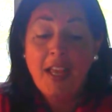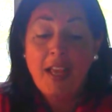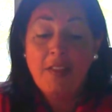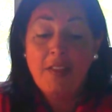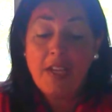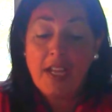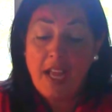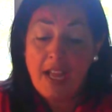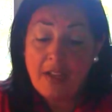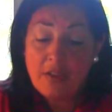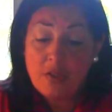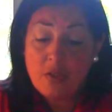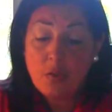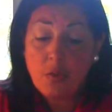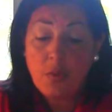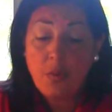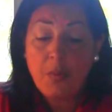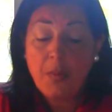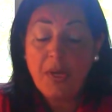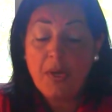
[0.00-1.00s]
The council
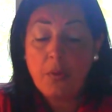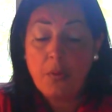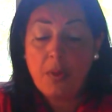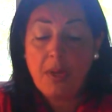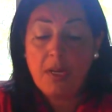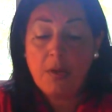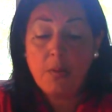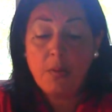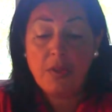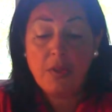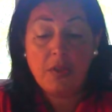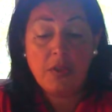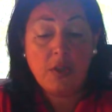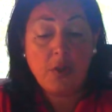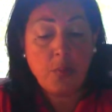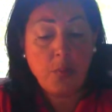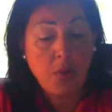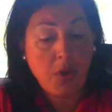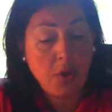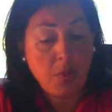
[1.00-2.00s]
will be created within the
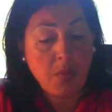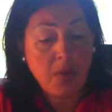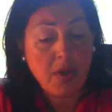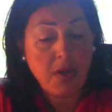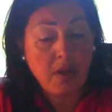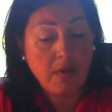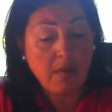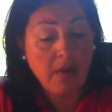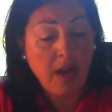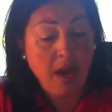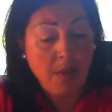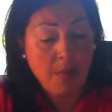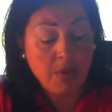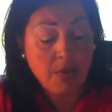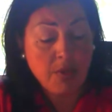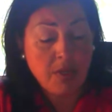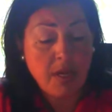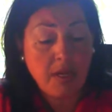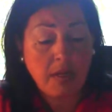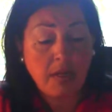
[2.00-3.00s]
Department of
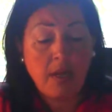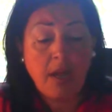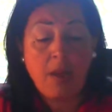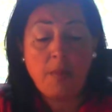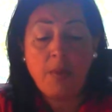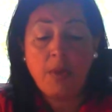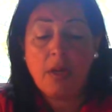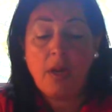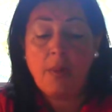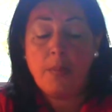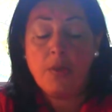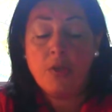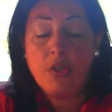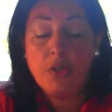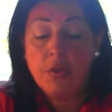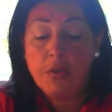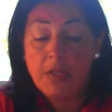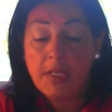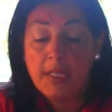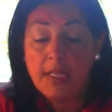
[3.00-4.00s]
Commerce and Economic
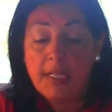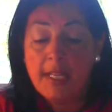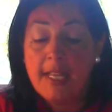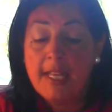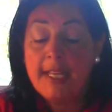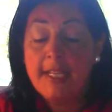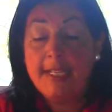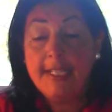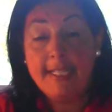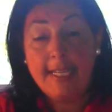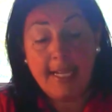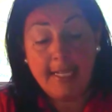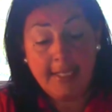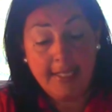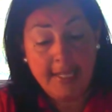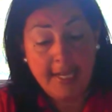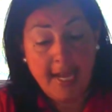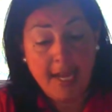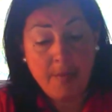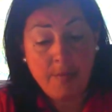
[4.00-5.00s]
Opportunity. Exactly
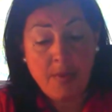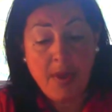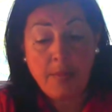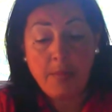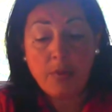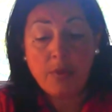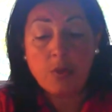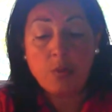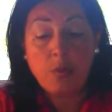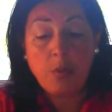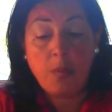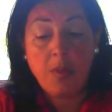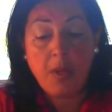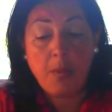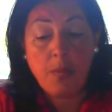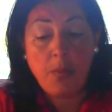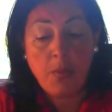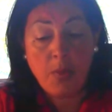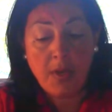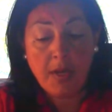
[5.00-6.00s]
nine members will be
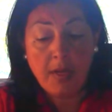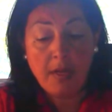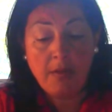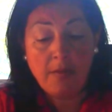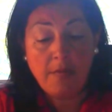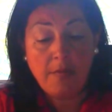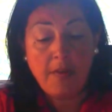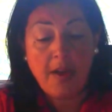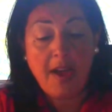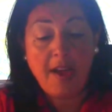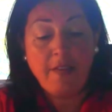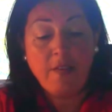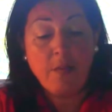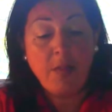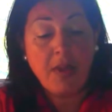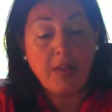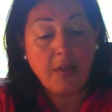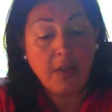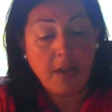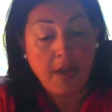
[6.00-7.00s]
appointed five
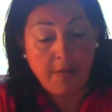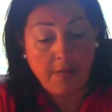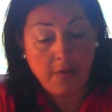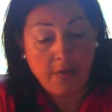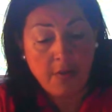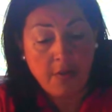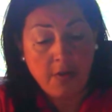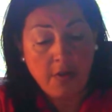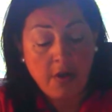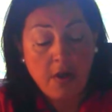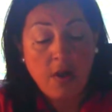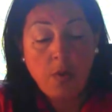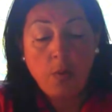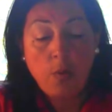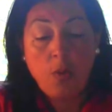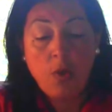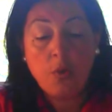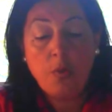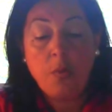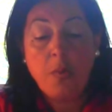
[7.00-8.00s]
by the governor,
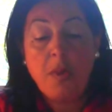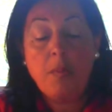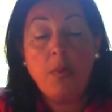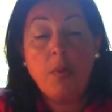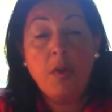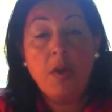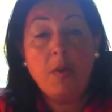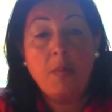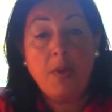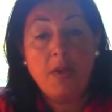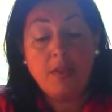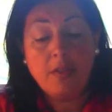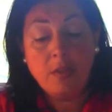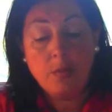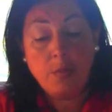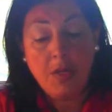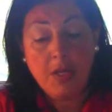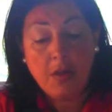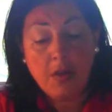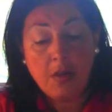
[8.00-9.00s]
one will be appointed by the
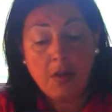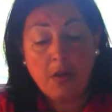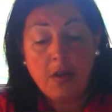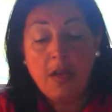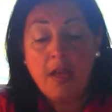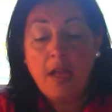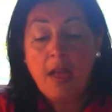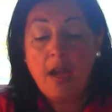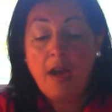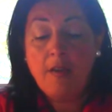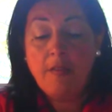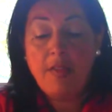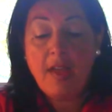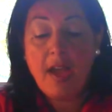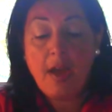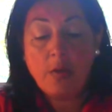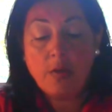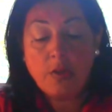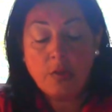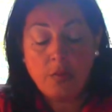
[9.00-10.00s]
Speaker of the
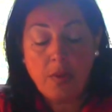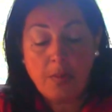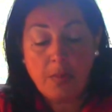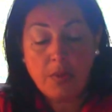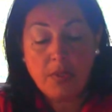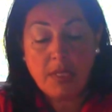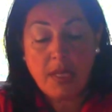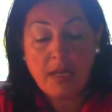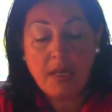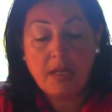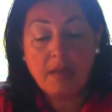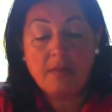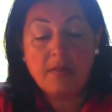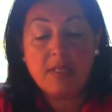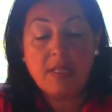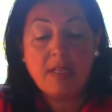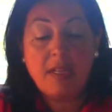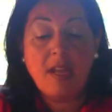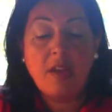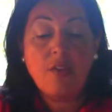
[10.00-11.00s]
House of Representatives,
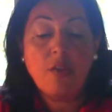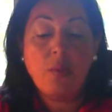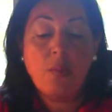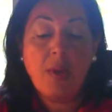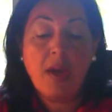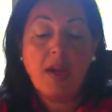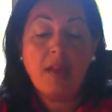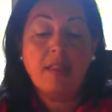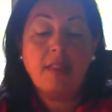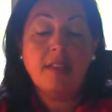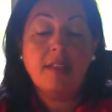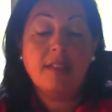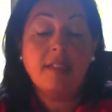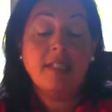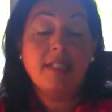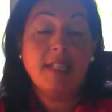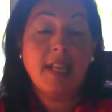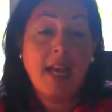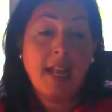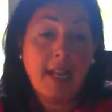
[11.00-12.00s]
and the other by the
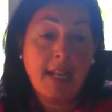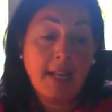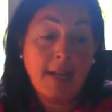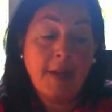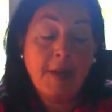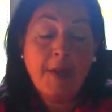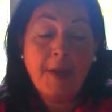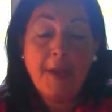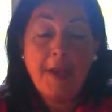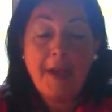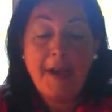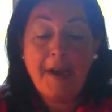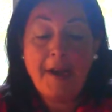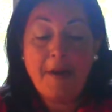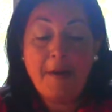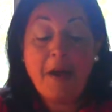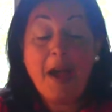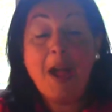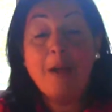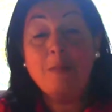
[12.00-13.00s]
Senate. Uh,
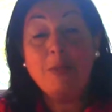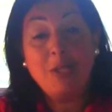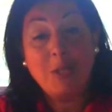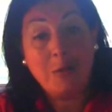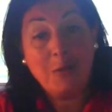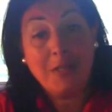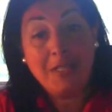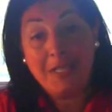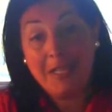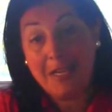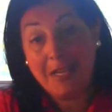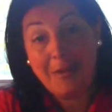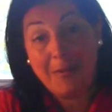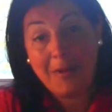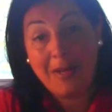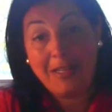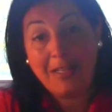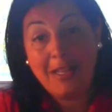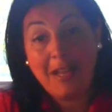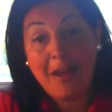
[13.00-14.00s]
I'm so excited
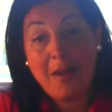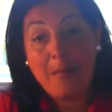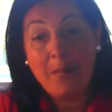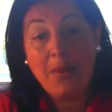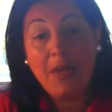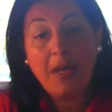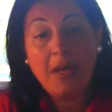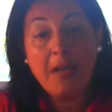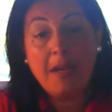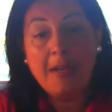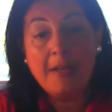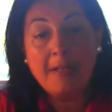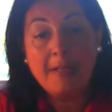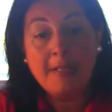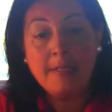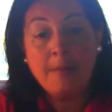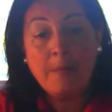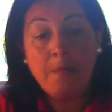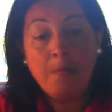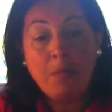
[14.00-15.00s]
about that
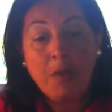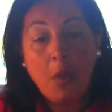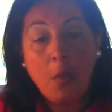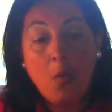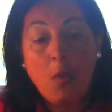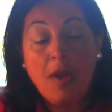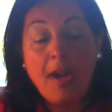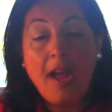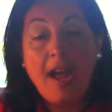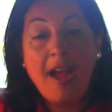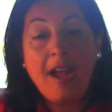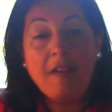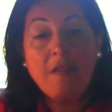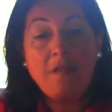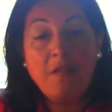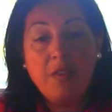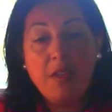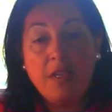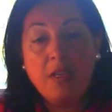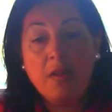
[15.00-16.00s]
because what I
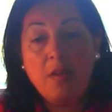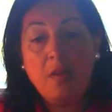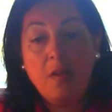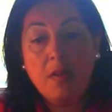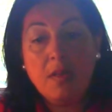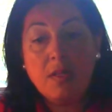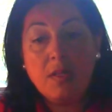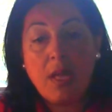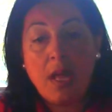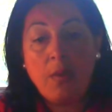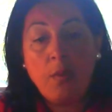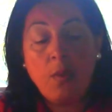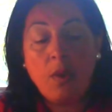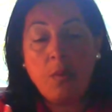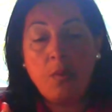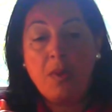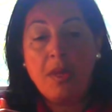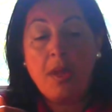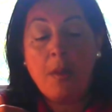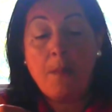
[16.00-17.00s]
feel is then when
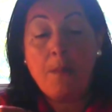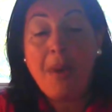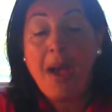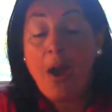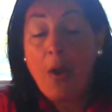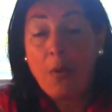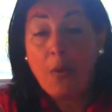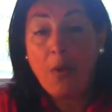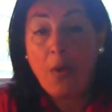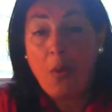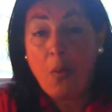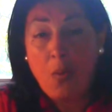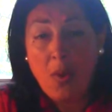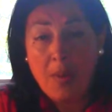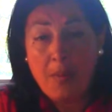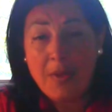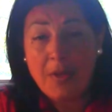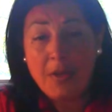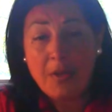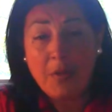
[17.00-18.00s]
we empower our
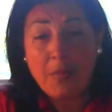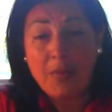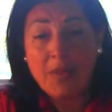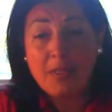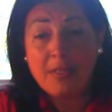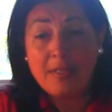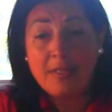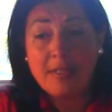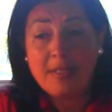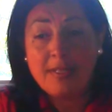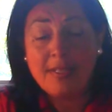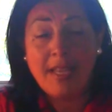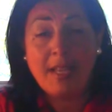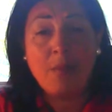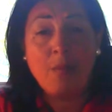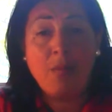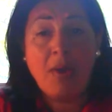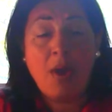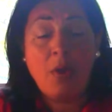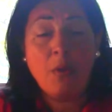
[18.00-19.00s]
women into business, they
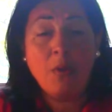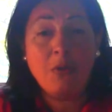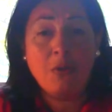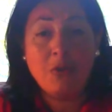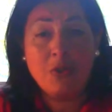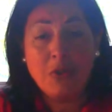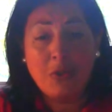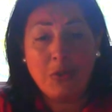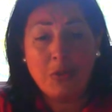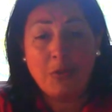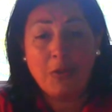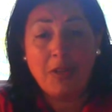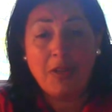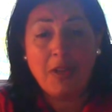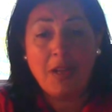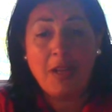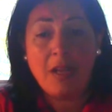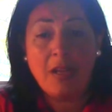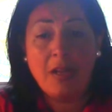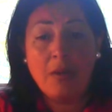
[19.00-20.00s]
empower their
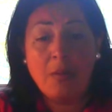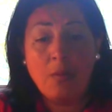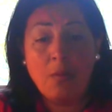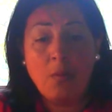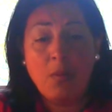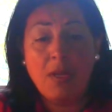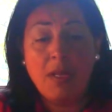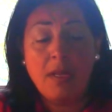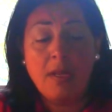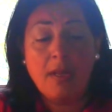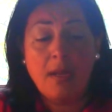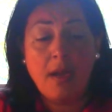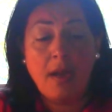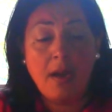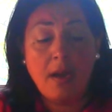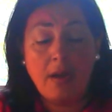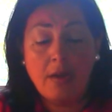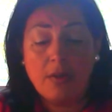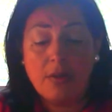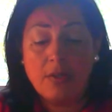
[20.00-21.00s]
children, and we
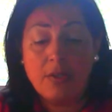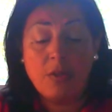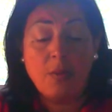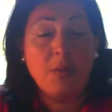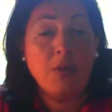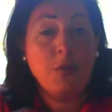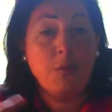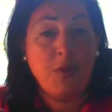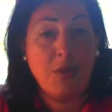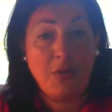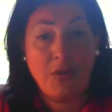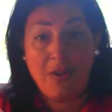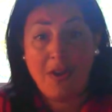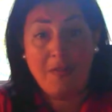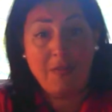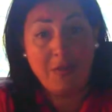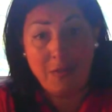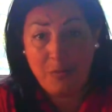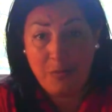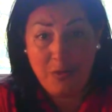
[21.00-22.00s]
are so much better
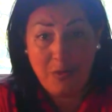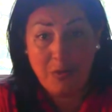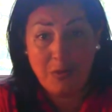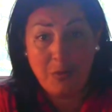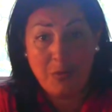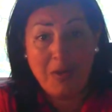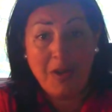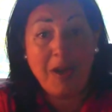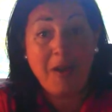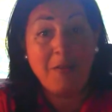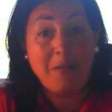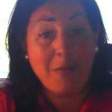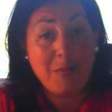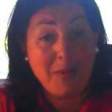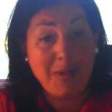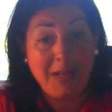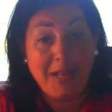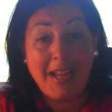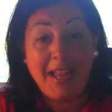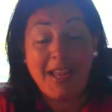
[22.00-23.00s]
off in the world when
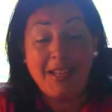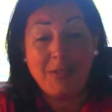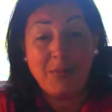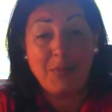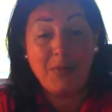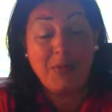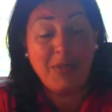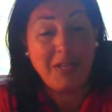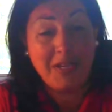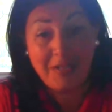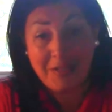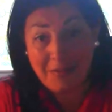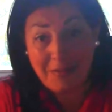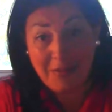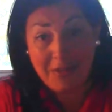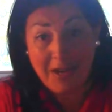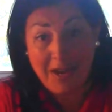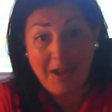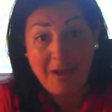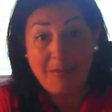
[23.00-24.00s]
everybody has a productive
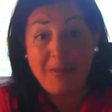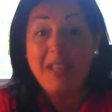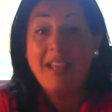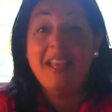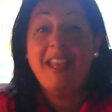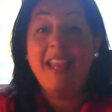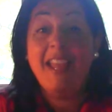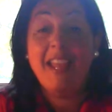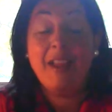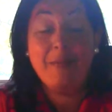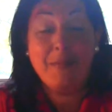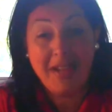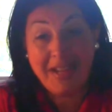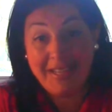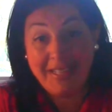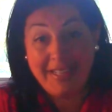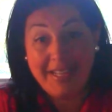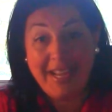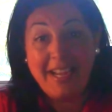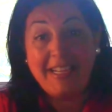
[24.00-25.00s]
job and
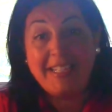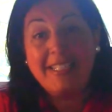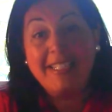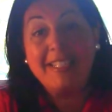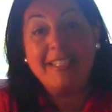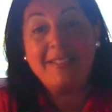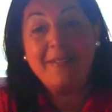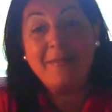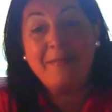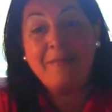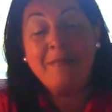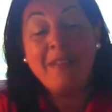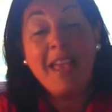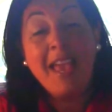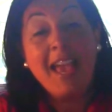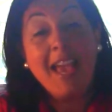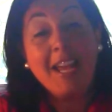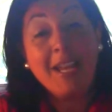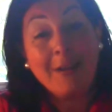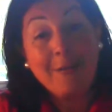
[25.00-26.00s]
paying taxes.
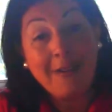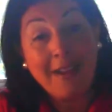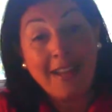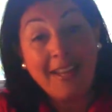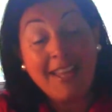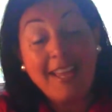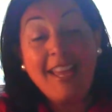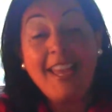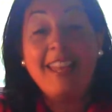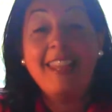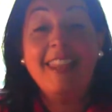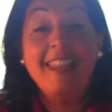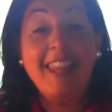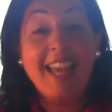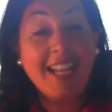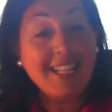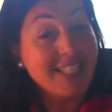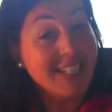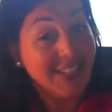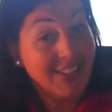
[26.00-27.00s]
Anyway,
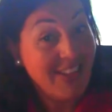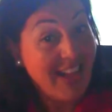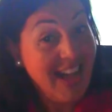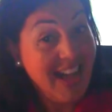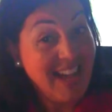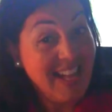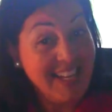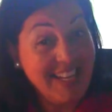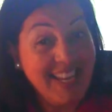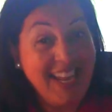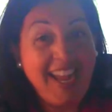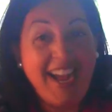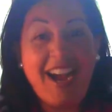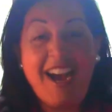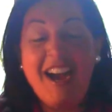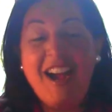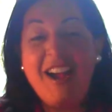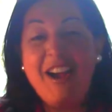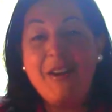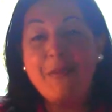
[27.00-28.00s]
that's a lot.
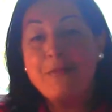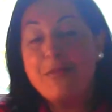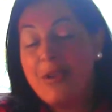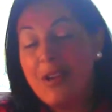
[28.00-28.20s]
I uh, hope